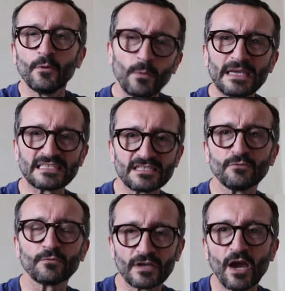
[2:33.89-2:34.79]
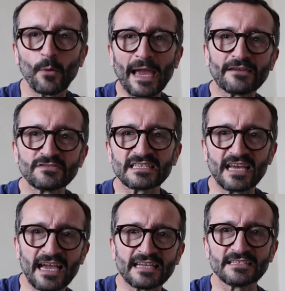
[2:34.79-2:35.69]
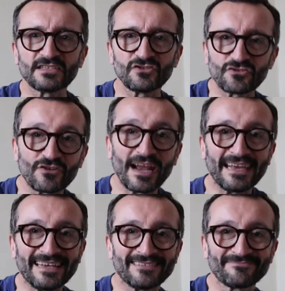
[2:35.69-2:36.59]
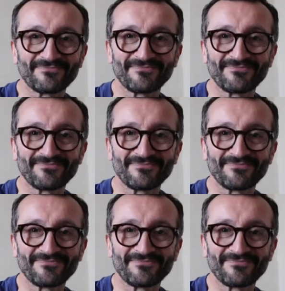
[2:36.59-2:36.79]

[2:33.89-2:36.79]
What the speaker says: we still go out and train.